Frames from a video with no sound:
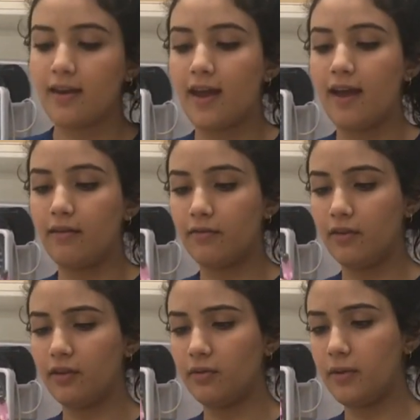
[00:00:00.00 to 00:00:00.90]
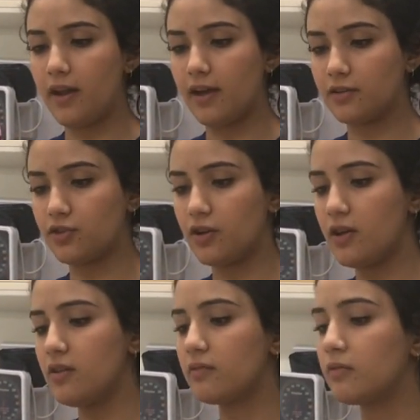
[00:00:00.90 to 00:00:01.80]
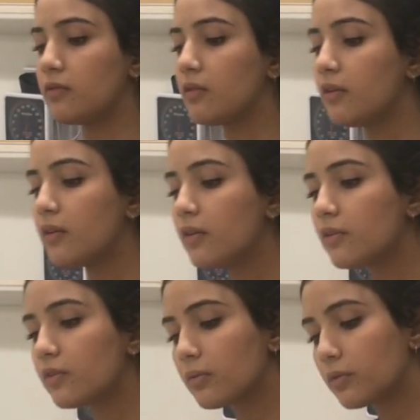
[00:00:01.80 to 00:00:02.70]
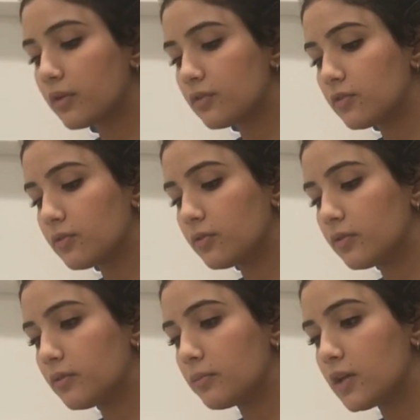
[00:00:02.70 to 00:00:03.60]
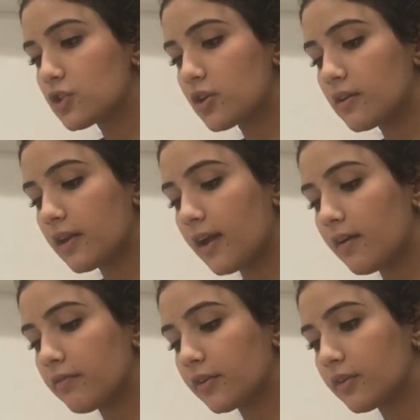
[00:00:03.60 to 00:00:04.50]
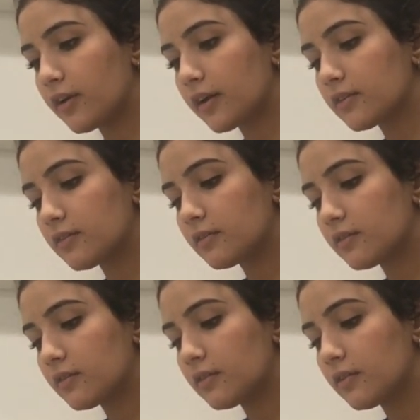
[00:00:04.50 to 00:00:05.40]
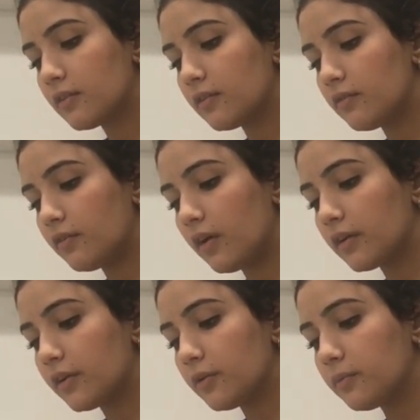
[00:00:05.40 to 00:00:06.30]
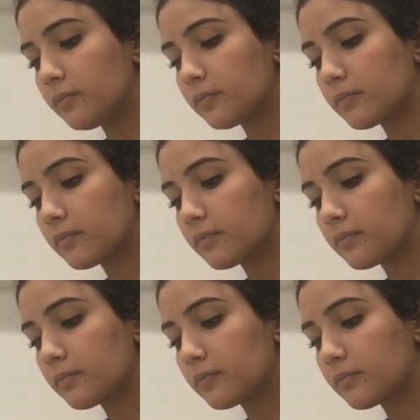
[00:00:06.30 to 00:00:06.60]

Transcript: I have a little bit extra. So I'm going to make sure that I have the correct volume.